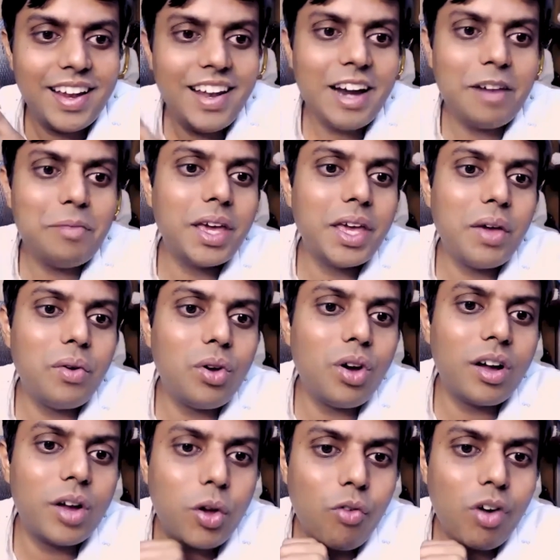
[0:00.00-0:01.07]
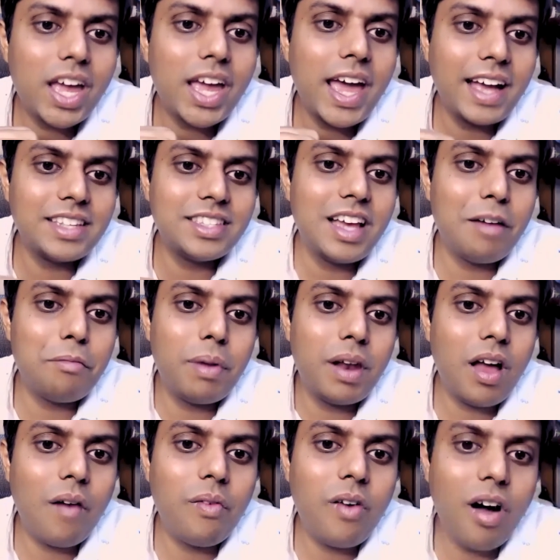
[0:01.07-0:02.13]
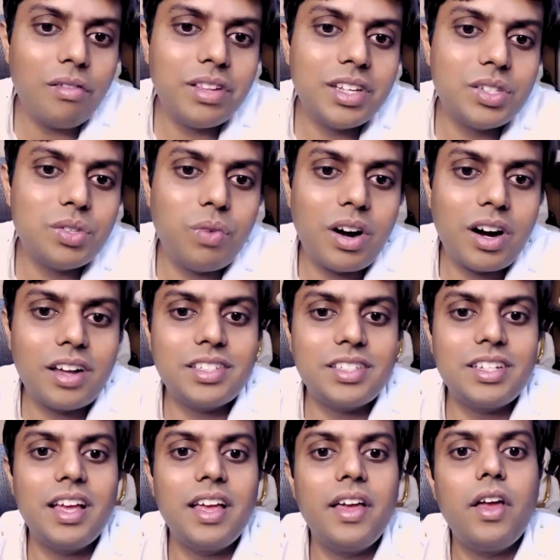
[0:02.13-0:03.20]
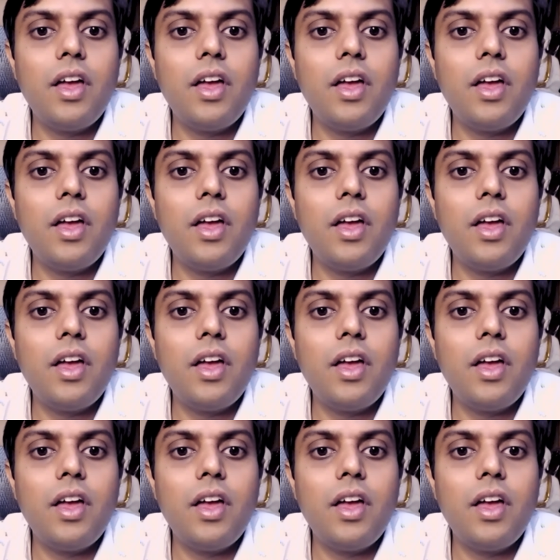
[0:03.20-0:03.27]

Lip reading: Let me give you a quick example of how this works.